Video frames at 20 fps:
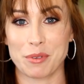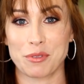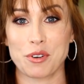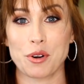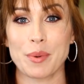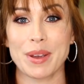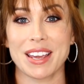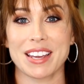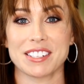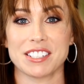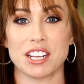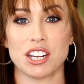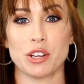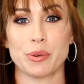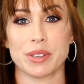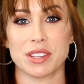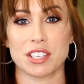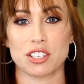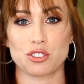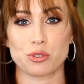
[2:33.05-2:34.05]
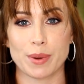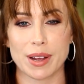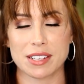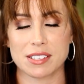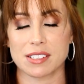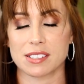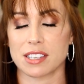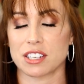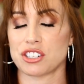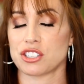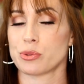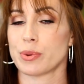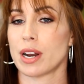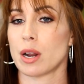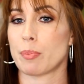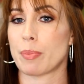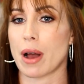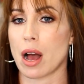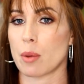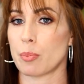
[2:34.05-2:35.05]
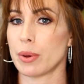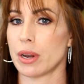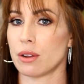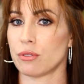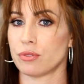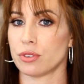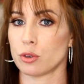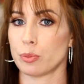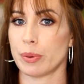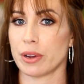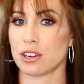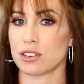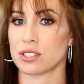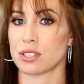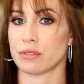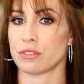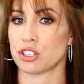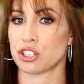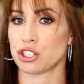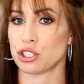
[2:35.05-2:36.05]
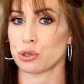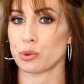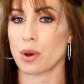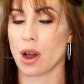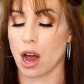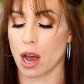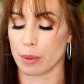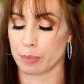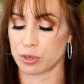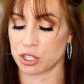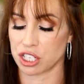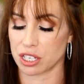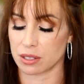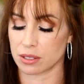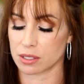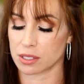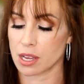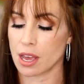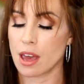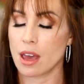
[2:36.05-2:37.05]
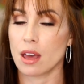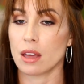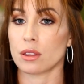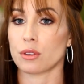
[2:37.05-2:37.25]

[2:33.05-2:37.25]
Before we continue with the dresses, I just want to pop in a few pairs of shoe options.